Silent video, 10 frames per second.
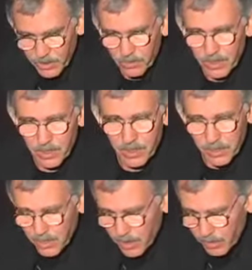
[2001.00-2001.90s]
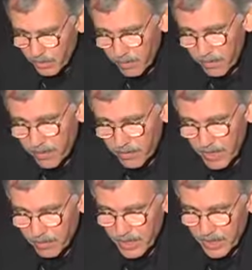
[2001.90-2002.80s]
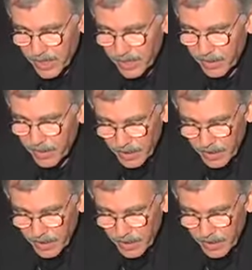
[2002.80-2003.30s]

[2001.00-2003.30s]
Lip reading: this one's in the show, if I'm not mistaken.